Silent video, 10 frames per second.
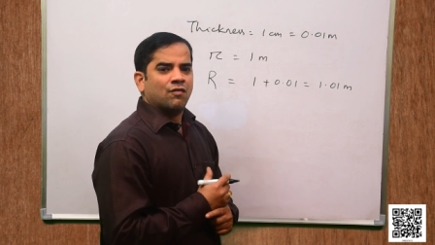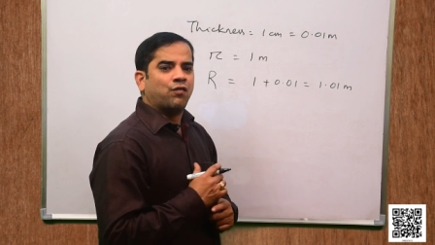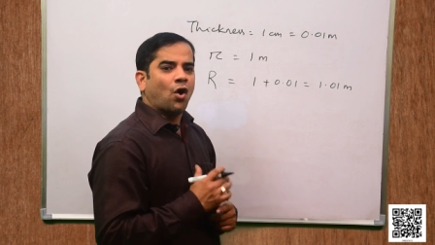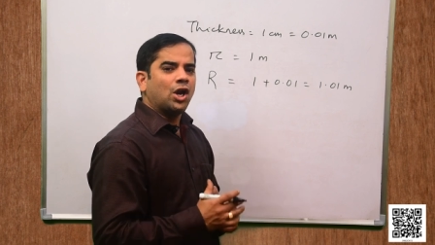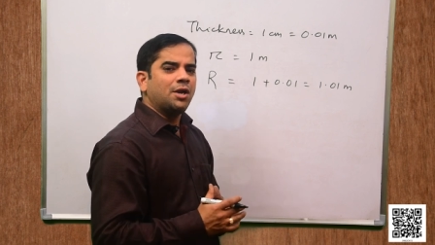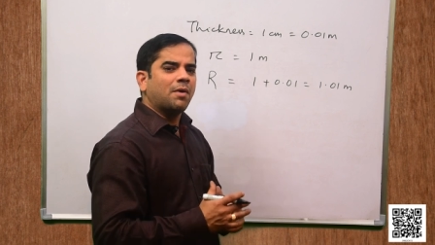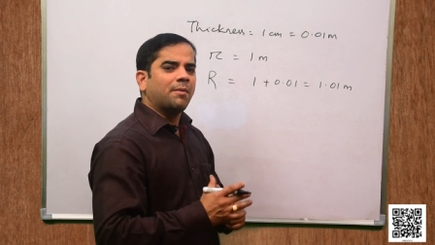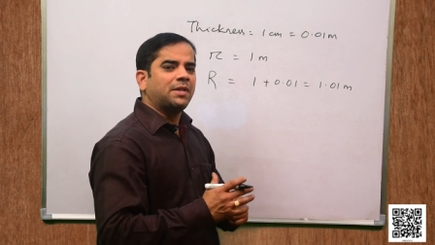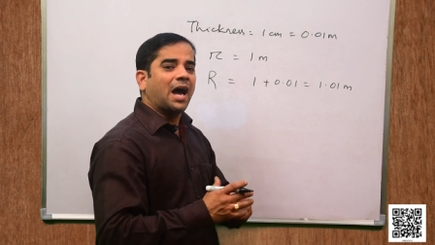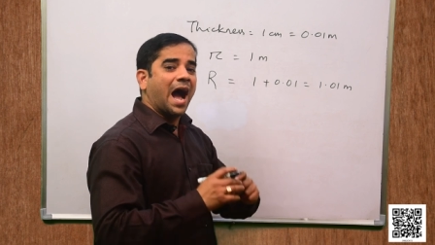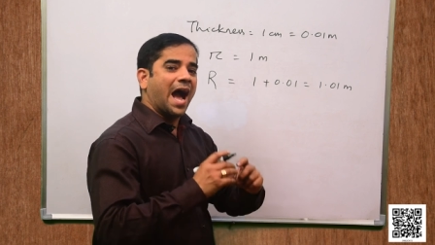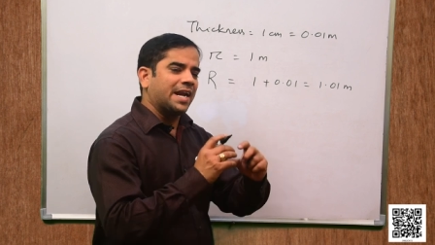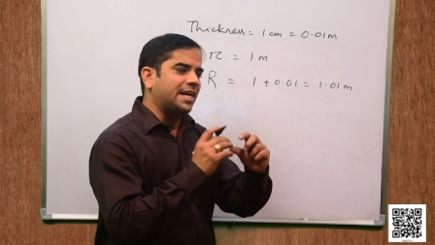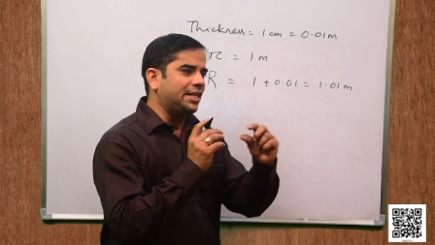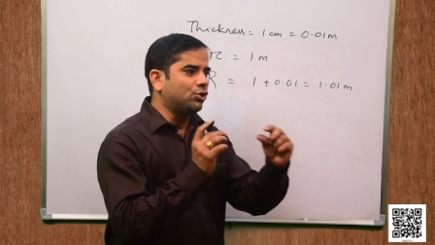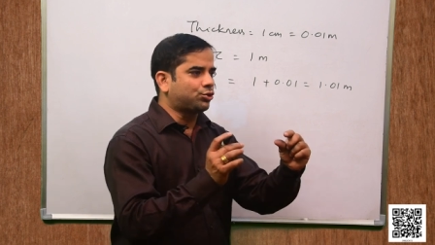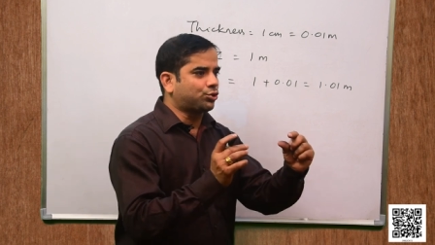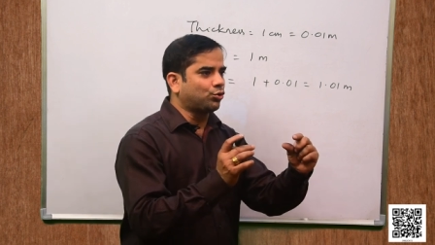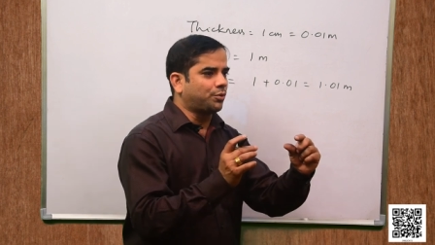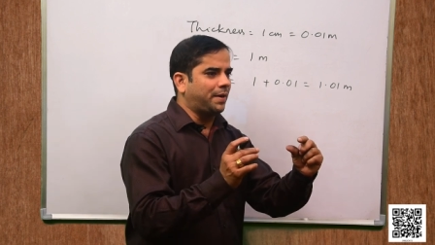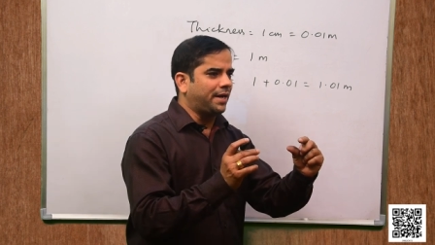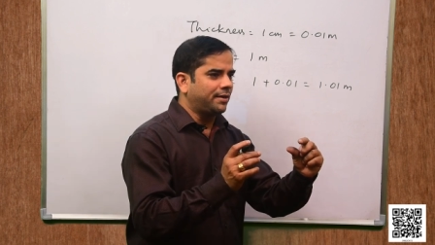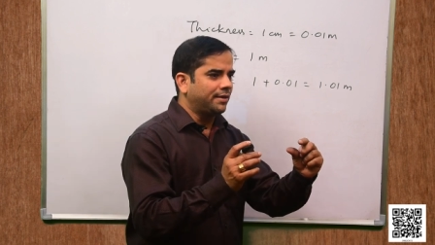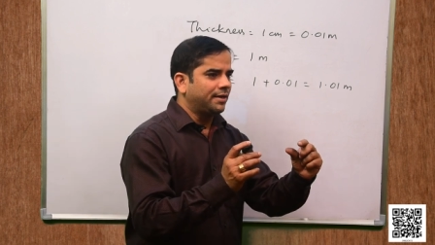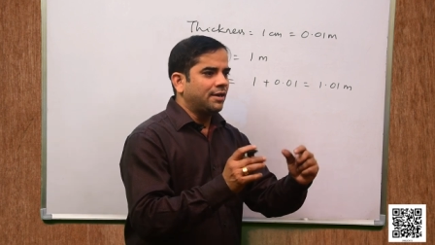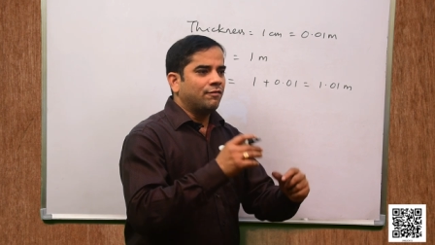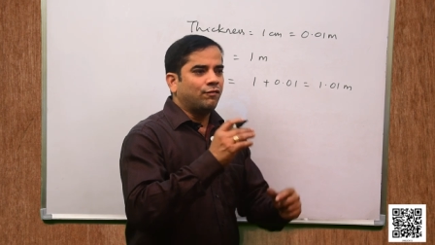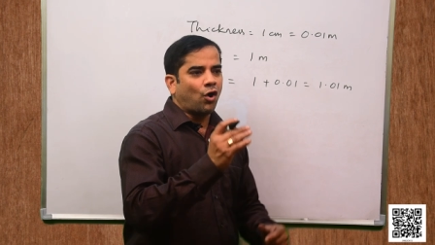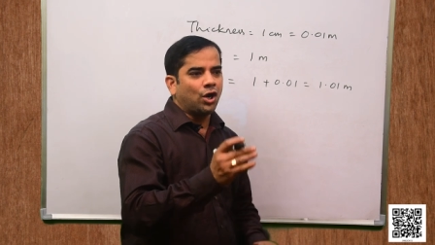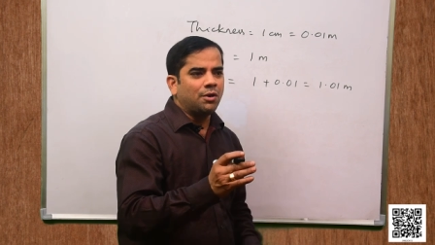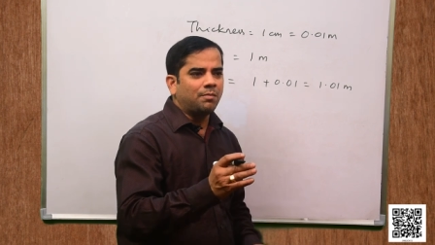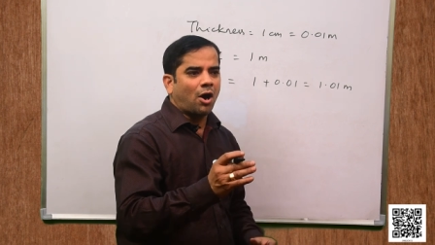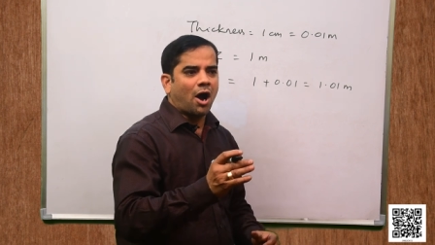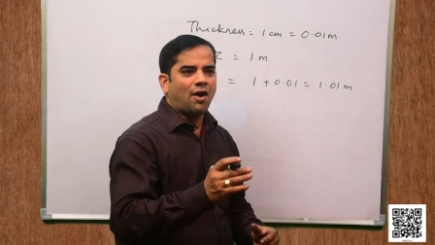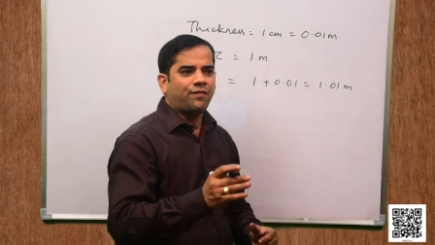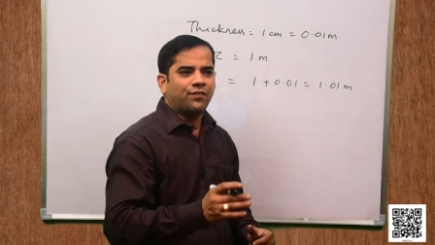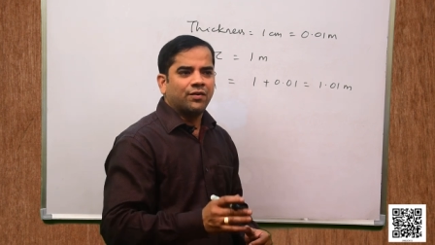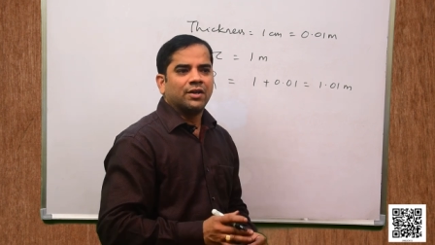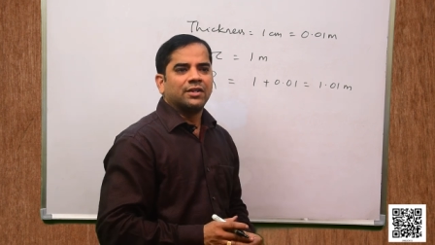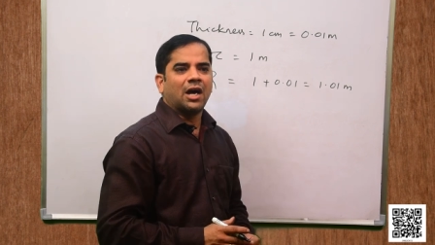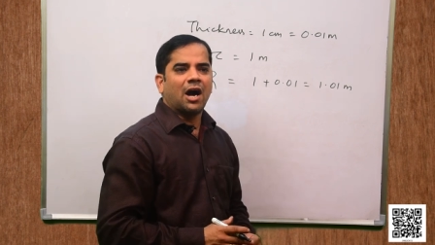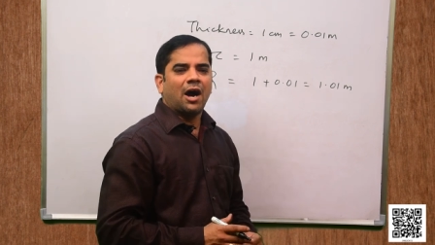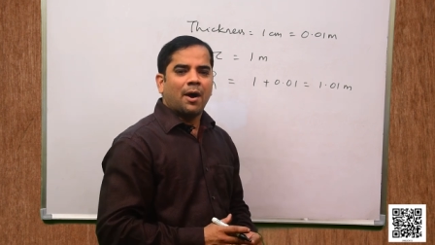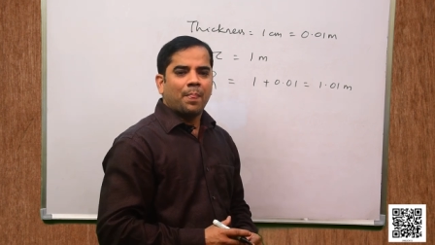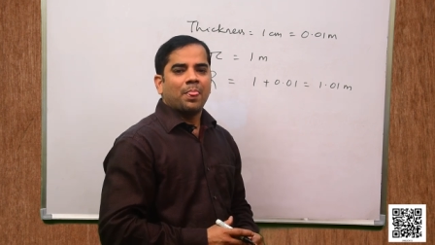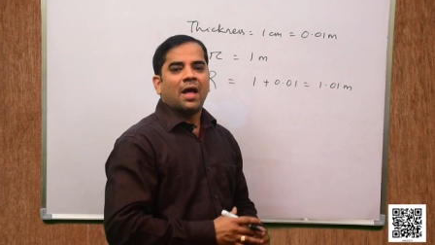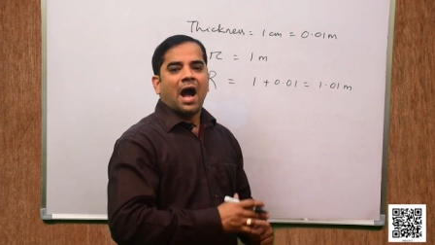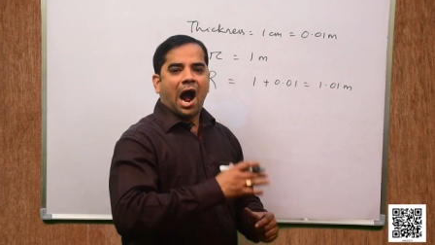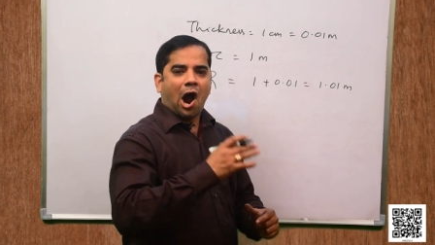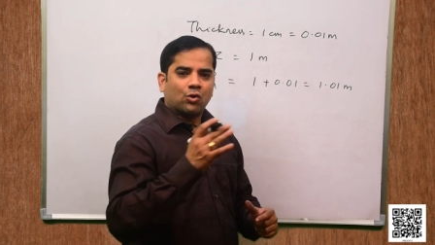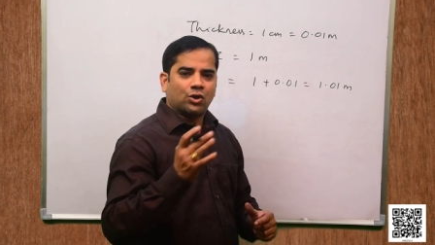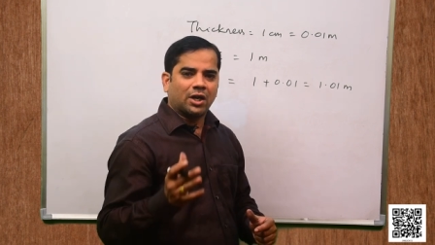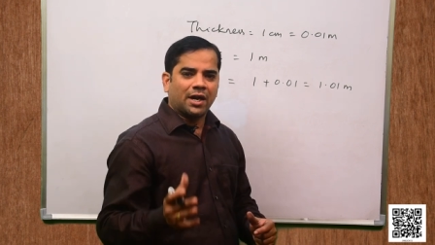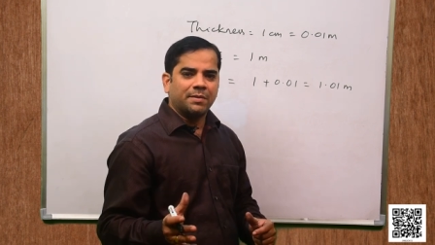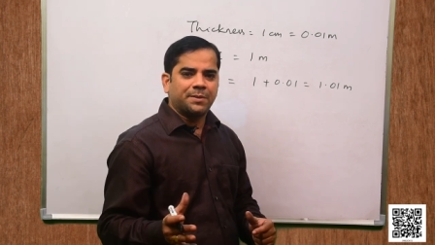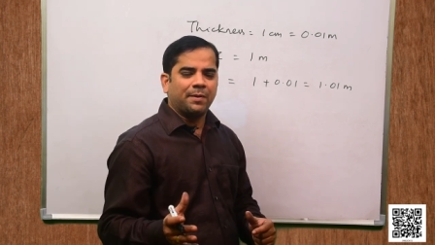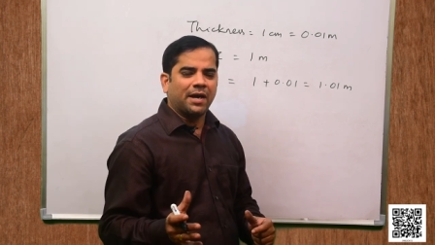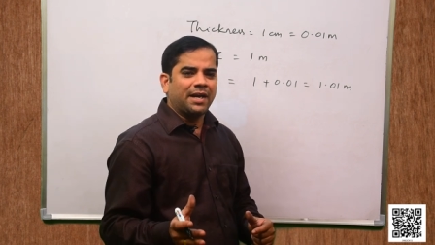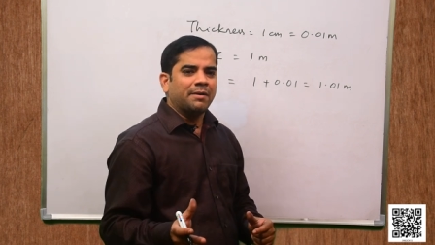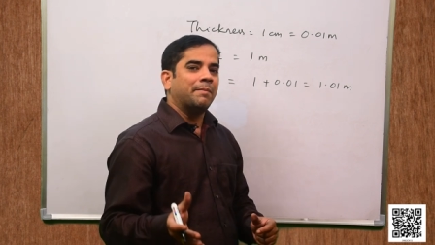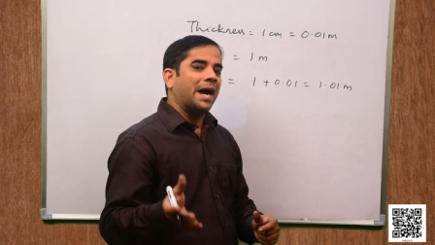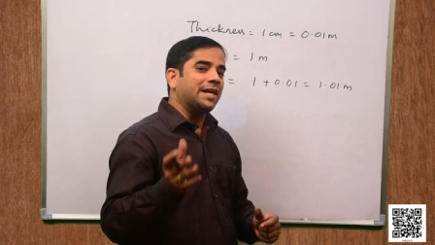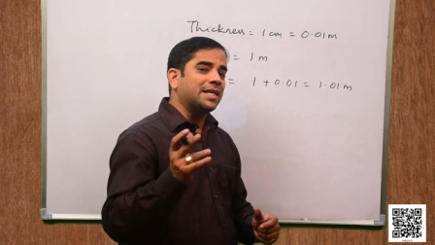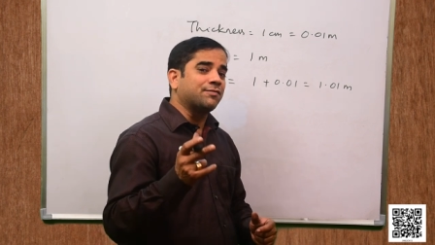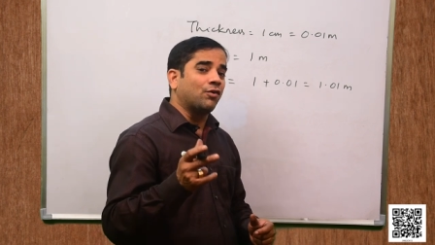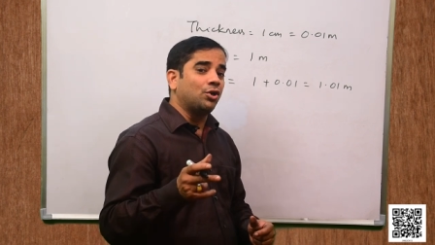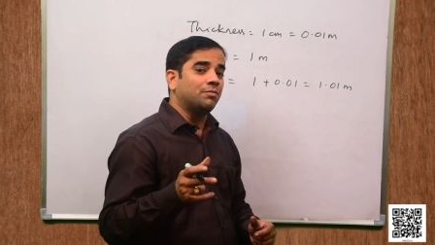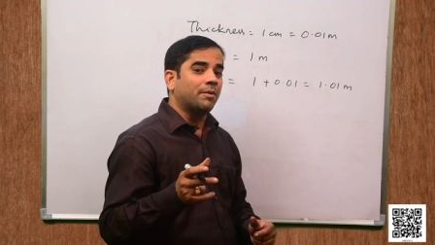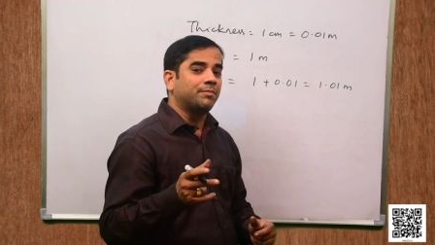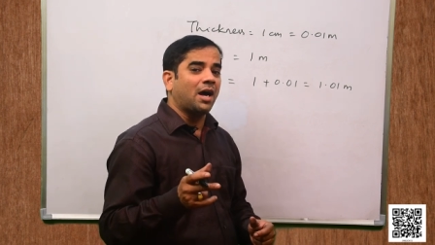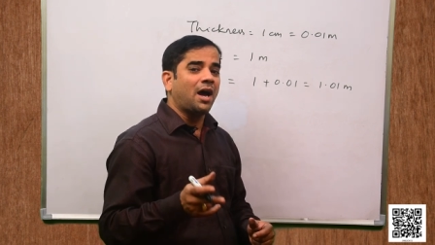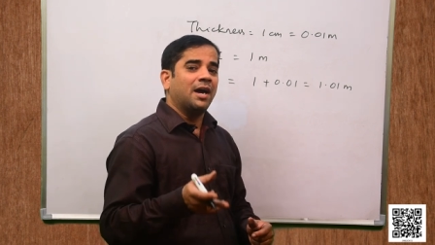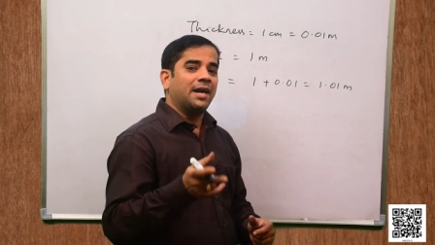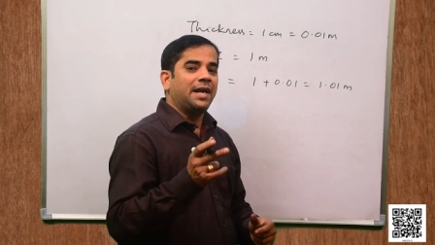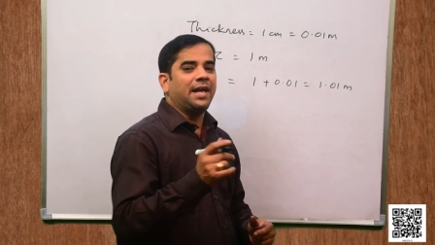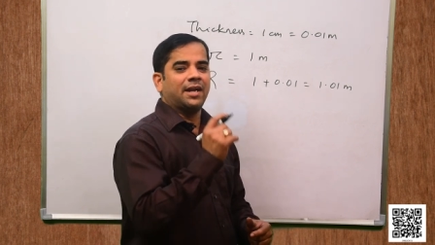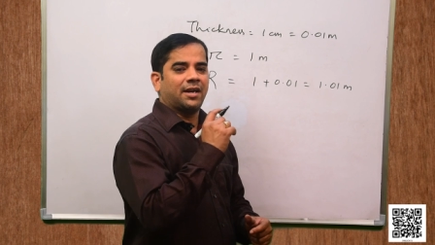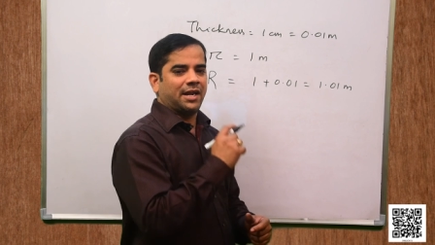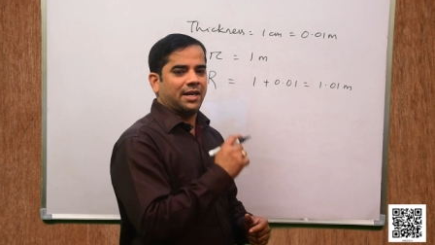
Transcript: Volume of the iron used should be volume of the outer hemisphere minus volume of the inner